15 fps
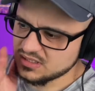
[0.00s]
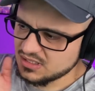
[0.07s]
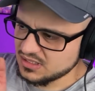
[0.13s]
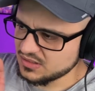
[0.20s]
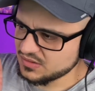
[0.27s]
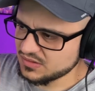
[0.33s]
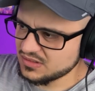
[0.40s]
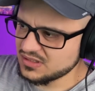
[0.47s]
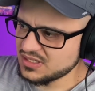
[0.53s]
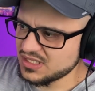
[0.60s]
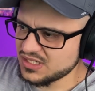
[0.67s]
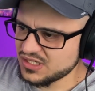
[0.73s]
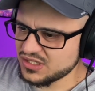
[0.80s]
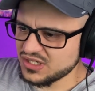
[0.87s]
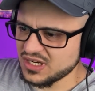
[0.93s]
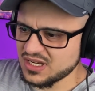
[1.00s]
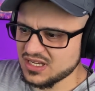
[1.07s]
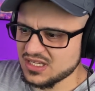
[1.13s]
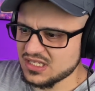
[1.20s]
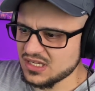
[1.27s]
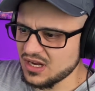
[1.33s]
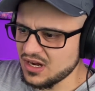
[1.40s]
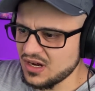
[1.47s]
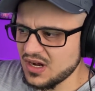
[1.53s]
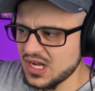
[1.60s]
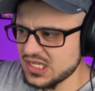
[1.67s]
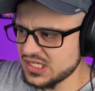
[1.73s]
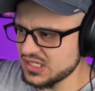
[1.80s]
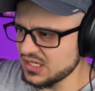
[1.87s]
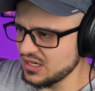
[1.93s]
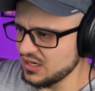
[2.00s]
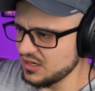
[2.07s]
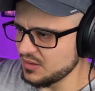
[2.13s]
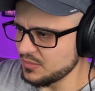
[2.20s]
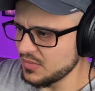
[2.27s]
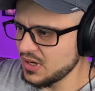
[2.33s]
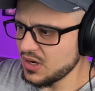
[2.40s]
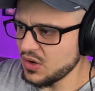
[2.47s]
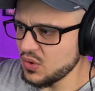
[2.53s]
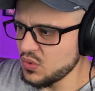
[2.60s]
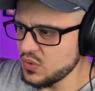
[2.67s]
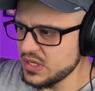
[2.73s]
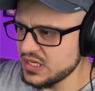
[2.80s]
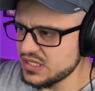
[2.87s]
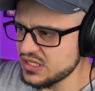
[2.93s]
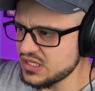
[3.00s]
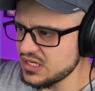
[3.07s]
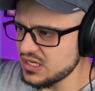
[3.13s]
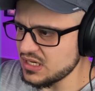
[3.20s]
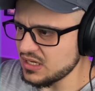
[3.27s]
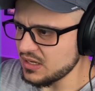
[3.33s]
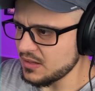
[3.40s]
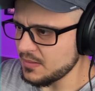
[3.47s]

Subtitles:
Dude, this chick is awesome. Who is she?